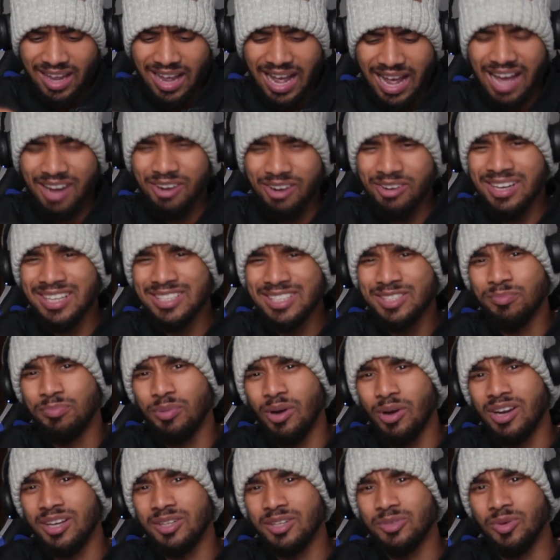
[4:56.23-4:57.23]
I don't like to
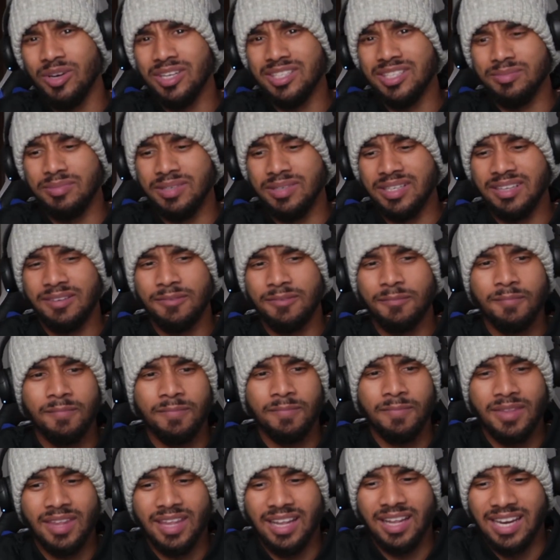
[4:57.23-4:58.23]
pocket man.
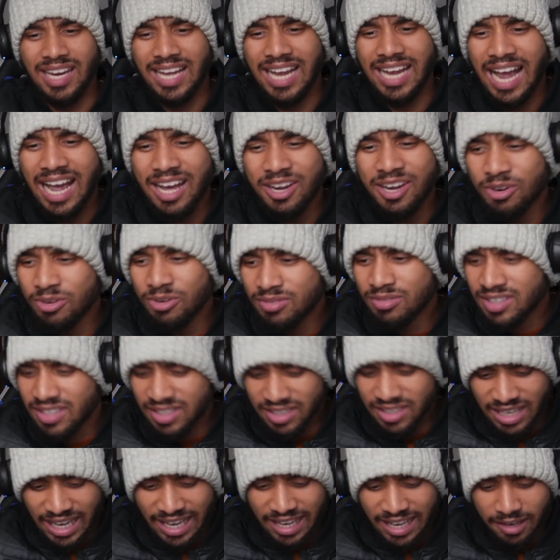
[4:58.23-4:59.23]
Like I don't
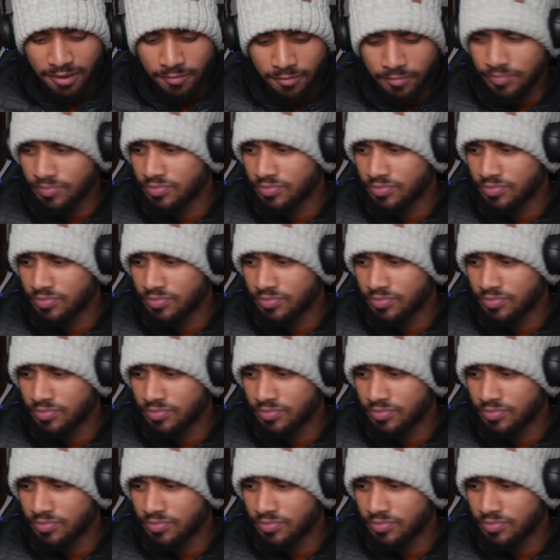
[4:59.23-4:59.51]
like